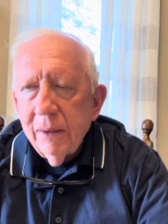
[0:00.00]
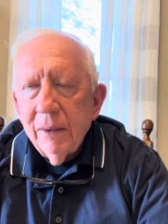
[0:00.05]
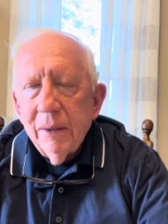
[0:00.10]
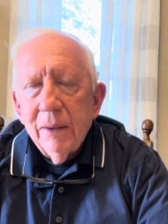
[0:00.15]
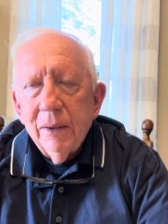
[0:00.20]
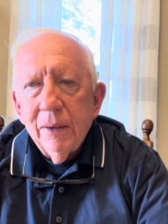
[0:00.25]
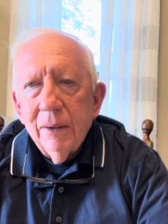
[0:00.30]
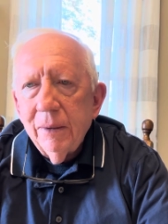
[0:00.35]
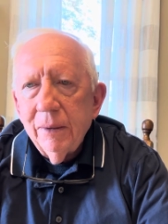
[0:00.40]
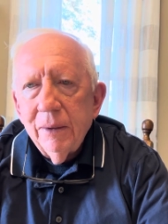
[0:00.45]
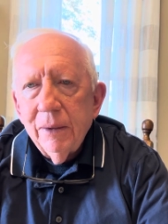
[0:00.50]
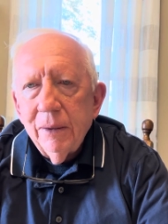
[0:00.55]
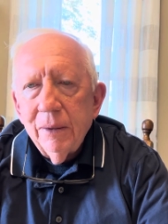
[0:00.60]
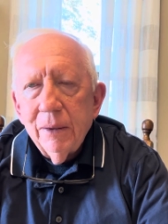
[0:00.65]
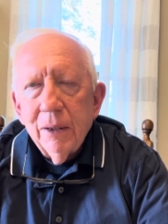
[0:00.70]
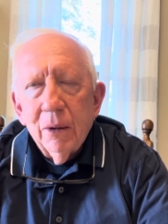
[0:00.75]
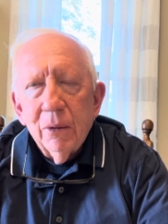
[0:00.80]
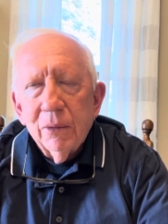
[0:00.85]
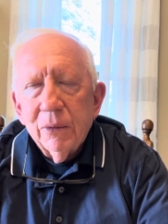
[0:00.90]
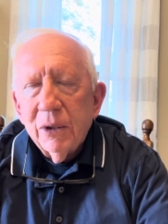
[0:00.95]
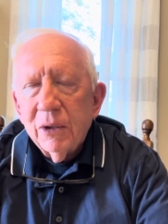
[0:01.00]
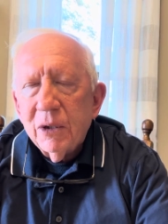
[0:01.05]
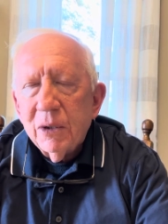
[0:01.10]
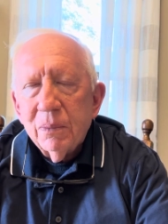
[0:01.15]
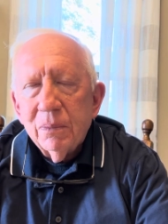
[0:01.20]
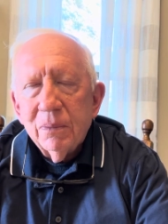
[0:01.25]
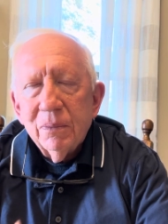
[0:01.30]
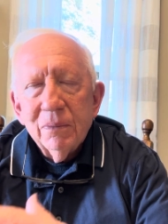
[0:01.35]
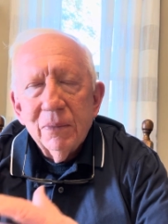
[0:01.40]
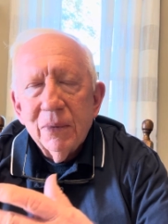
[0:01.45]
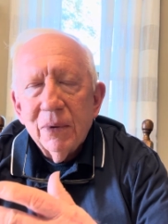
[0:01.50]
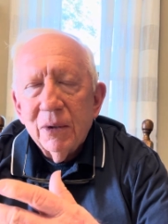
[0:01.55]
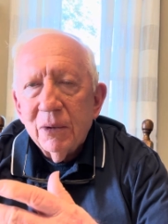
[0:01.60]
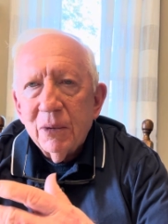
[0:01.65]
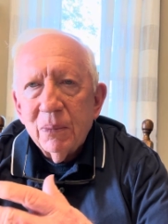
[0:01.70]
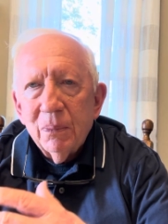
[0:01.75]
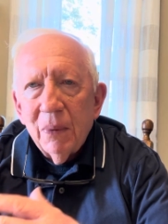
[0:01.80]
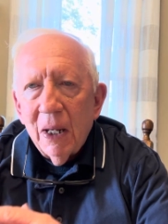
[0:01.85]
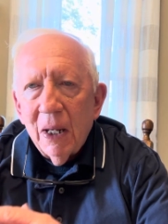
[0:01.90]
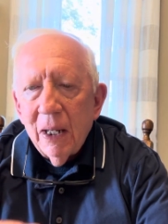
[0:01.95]
You know,
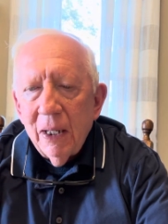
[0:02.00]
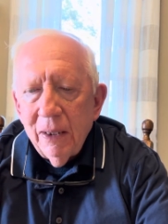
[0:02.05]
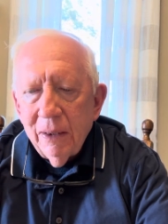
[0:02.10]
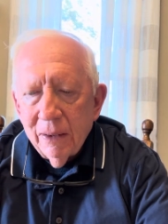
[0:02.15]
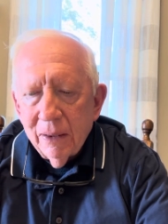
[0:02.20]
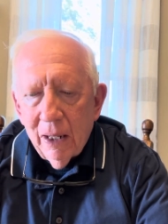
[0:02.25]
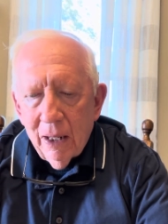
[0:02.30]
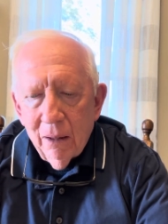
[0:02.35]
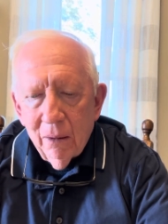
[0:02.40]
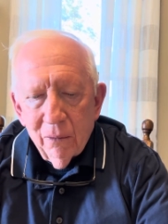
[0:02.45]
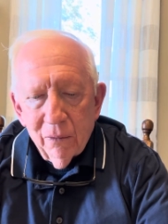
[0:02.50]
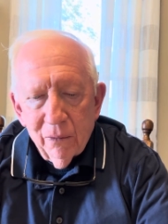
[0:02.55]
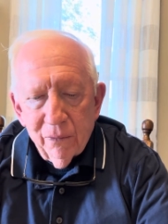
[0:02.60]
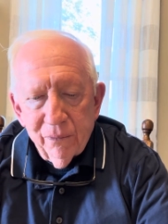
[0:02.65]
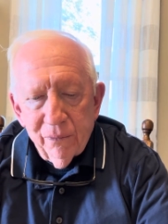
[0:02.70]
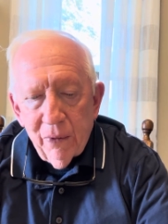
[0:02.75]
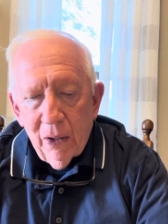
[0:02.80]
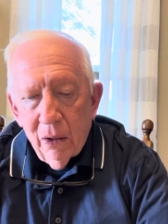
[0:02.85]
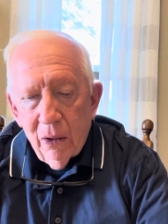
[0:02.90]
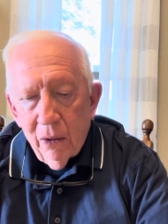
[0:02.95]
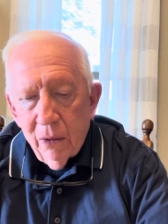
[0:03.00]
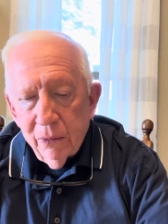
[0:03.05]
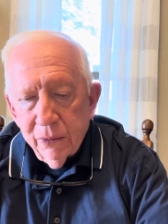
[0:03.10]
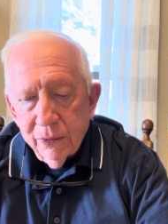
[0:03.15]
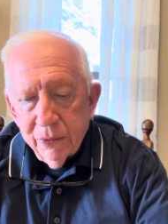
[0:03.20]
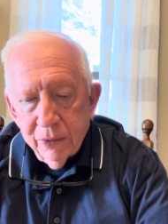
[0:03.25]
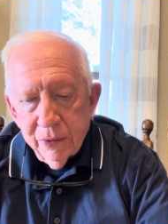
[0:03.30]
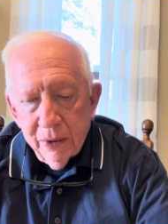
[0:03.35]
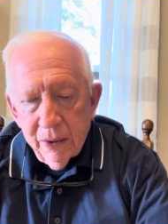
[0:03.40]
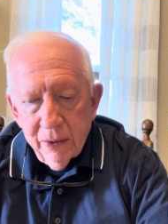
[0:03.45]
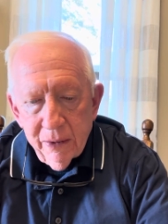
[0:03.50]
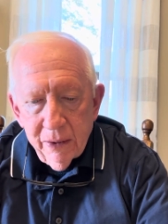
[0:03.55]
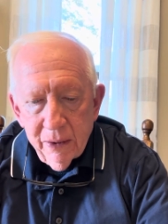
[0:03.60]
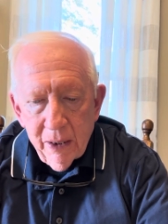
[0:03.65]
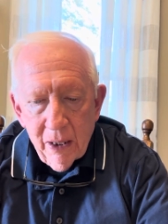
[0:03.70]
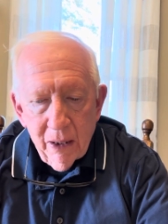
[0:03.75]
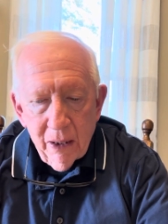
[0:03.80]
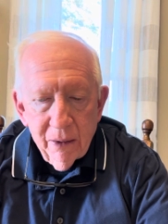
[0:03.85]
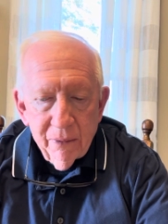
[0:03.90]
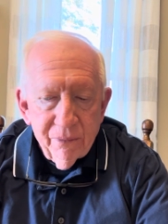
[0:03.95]
despite our faults
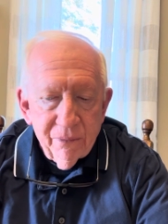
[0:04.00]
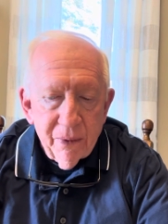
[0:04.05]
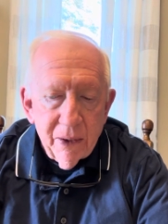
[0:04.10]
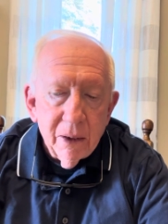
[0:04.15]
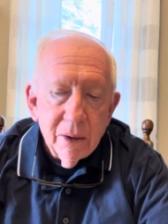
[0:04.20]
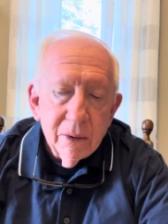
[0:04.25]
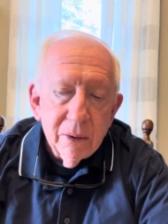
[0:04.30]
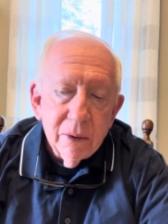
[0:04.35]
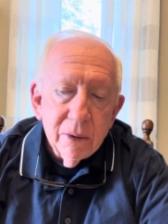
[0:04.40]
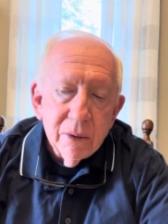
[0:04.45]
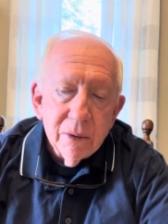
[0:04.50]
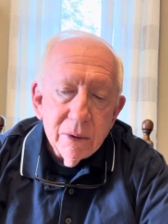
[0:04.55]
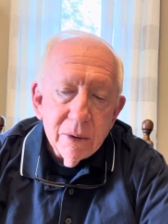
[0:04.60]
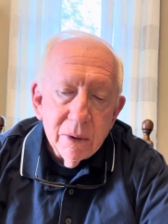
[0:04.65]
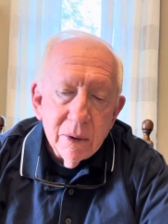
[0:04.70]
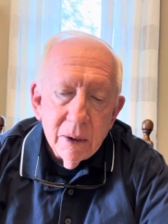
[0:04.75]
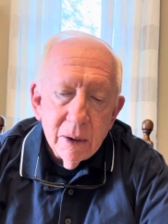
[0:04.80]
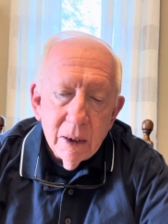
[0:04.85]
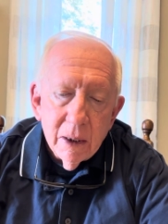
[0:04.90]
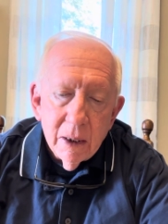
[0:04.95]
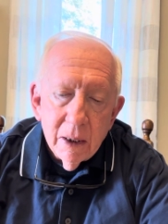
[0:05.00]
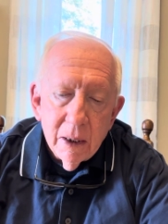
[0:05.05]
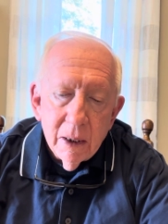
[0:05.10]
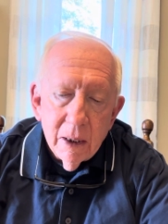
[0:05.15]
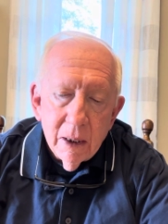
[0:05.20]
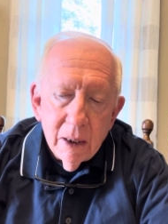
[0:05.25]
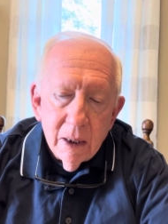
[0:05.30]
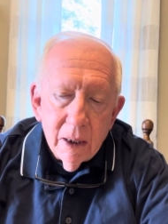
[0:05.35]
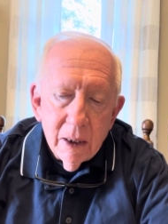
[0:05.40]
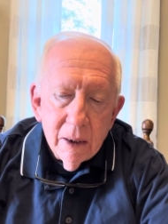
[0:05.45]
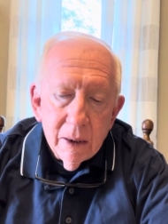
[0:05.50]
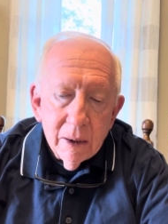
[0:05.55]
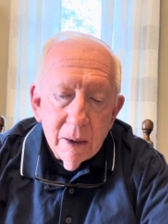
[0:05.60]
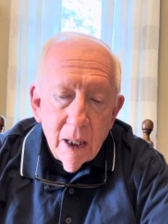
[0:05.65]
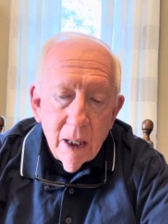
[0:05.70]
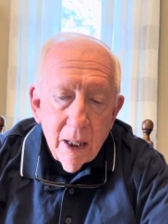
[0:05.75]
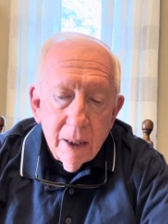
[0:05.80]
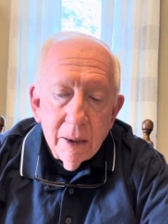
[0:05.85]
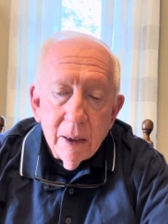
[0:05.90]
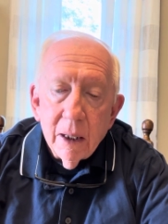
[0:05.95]
and our failures,
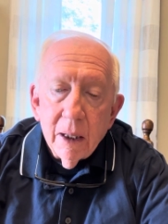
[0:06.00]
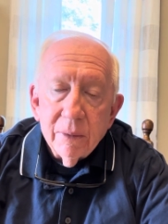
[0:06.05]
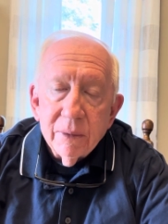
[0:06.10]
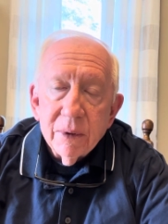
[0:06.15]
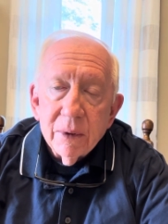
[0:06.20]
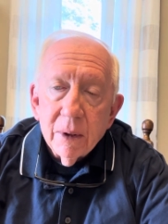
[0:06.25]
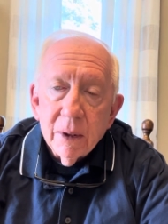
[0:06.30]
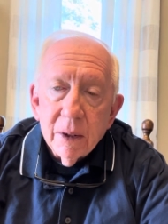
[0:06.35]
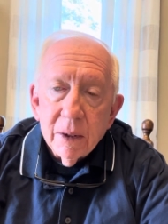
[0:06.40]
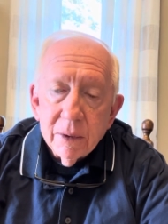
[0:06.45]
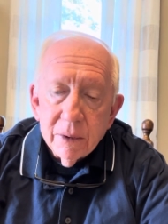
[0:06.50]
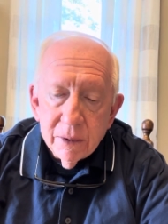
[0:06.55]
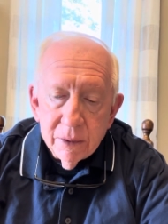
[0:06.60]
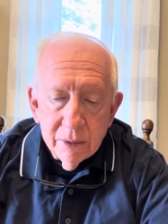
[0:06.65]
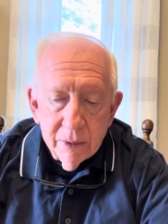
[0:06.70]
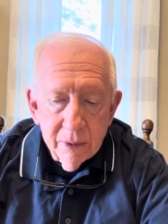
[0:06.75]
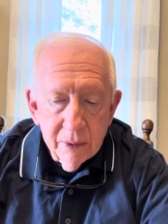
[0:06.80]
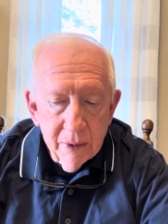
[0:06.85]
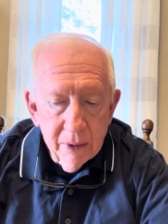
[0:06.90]
God loves us.